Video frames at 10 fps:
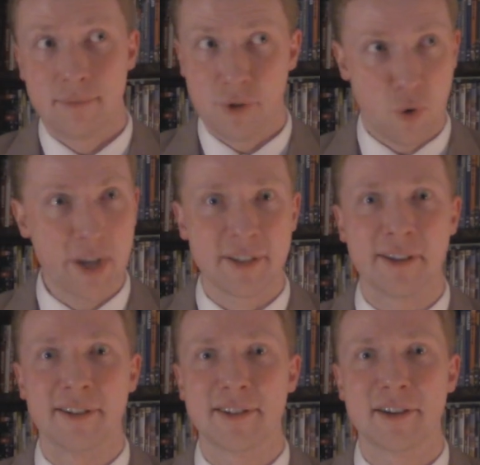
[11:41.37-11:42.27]

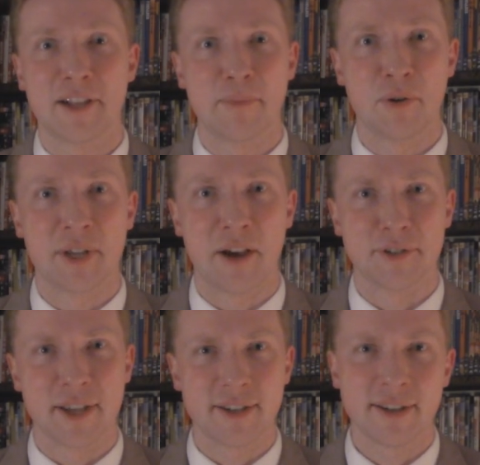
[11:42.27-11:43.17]
Coincidence, Columbo
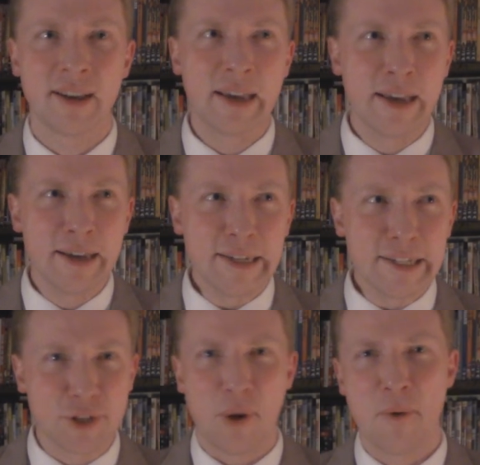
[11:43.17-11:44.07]
tells us.
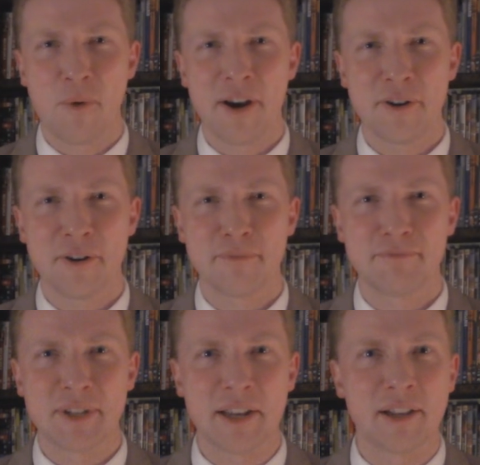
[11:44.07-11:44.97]
So I wonder,
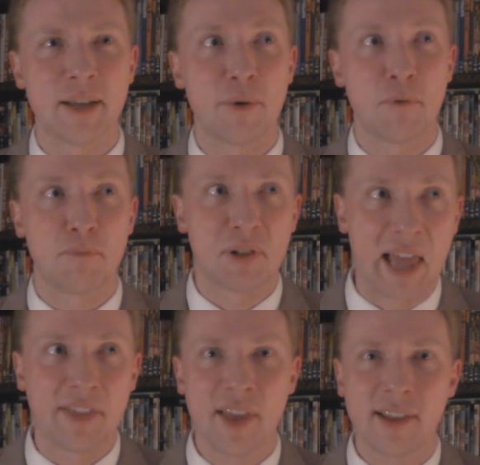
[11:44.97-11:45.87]
did Columbo
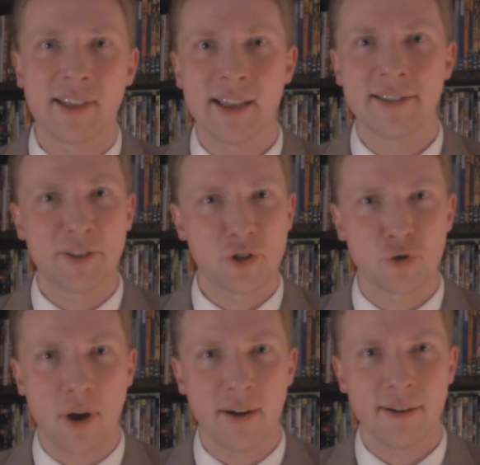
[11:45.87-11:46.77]
plant that lens in the
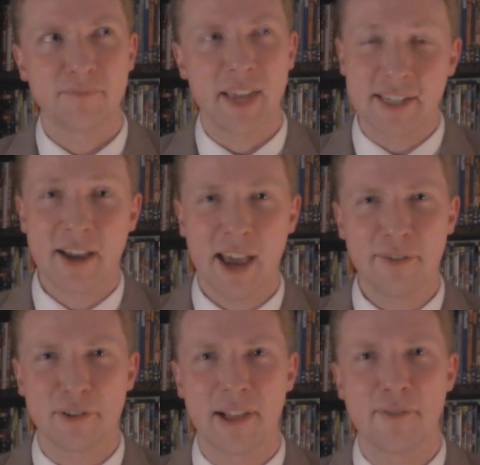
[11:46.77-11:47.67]
trunk? It's kind
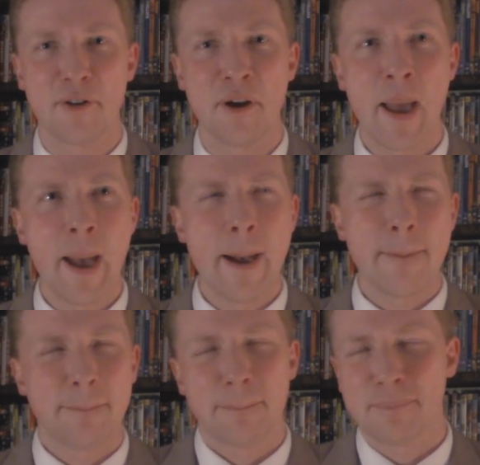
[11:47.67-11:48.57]
of clever,
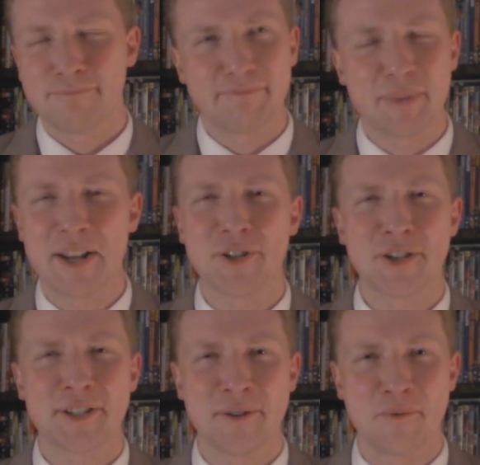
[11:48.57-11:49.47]
but it
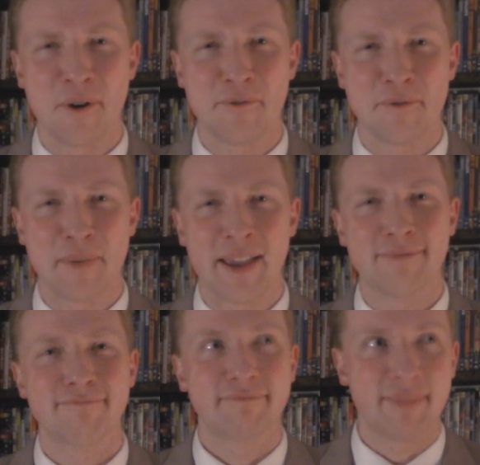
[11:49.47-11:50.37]
just didn't work for me.
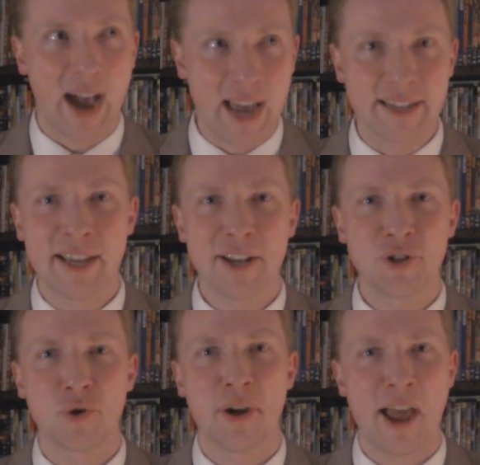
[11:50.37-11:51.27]
I did
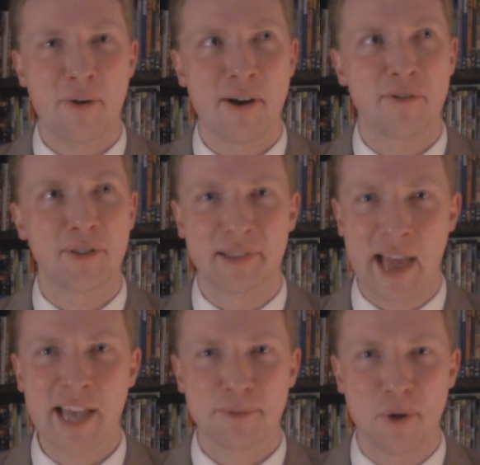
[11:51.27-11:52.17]
enjoy, however, the
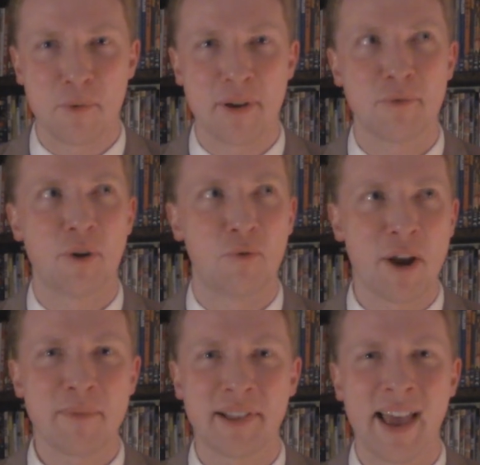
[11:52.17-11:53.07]
last moment when Ray
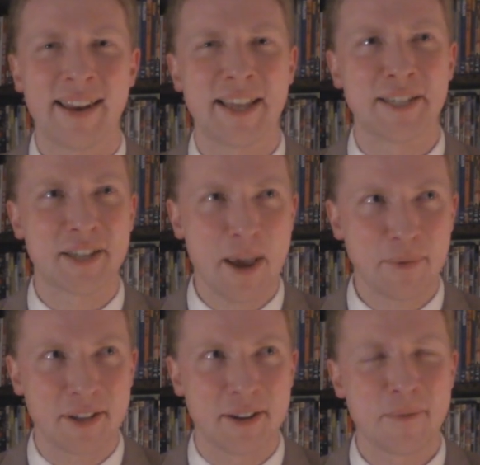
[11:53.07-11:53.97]
Milland is
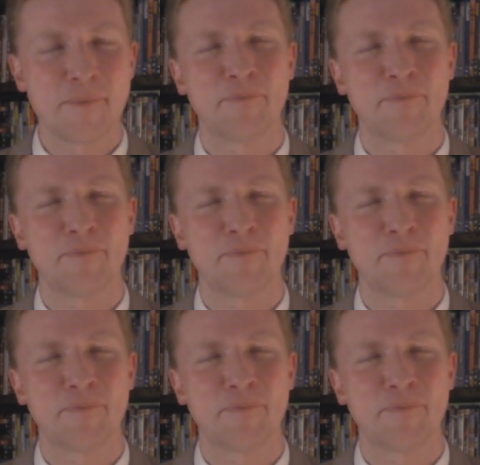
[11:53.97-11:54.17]
tempted